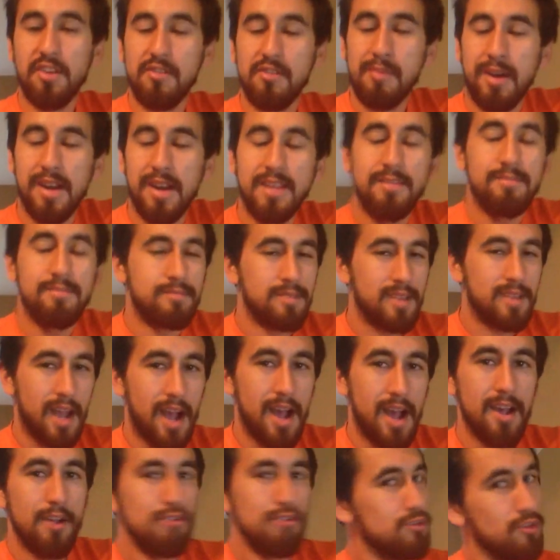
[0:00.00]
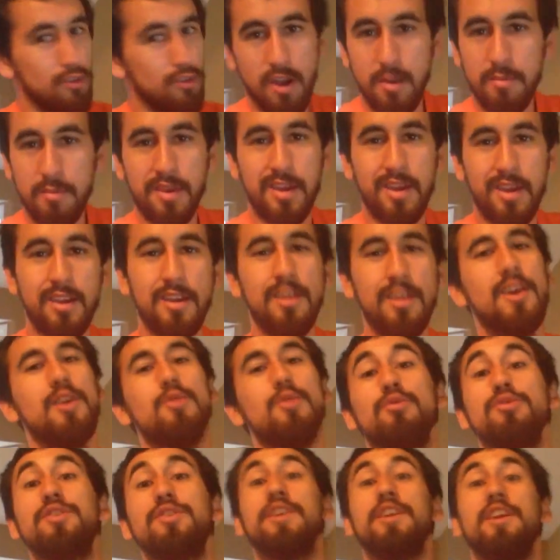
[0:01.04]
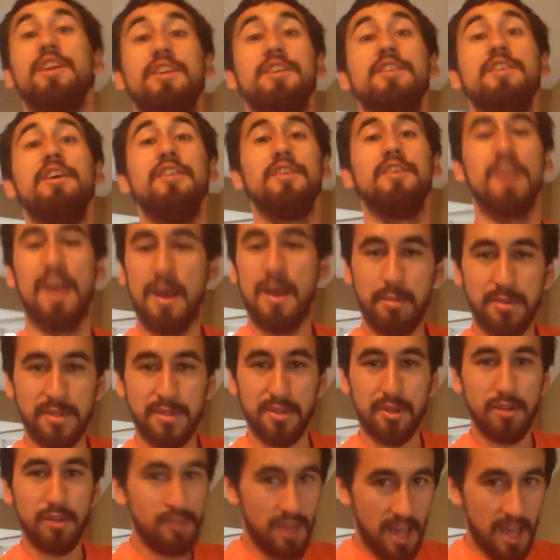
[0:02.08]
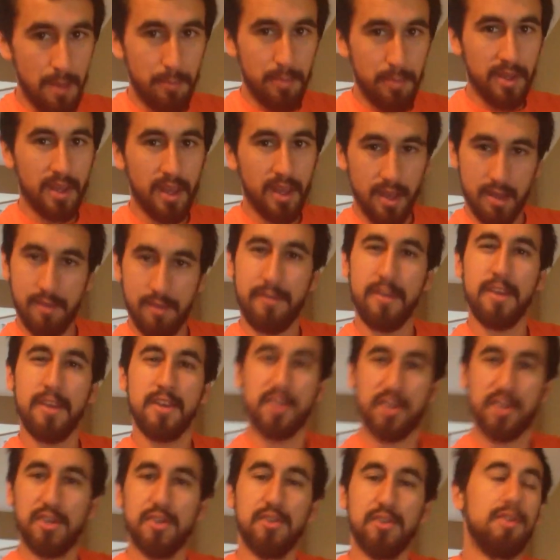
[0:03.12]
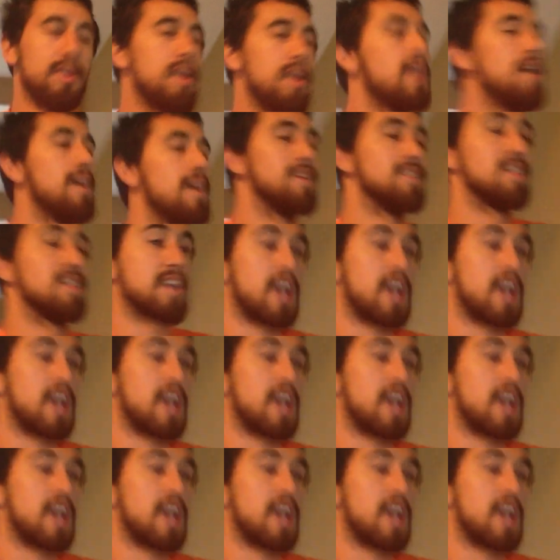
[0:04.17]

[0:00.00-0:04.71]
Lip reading: everybody? Kyle, or Epic here, with yet another episode of Epic FAQ. And the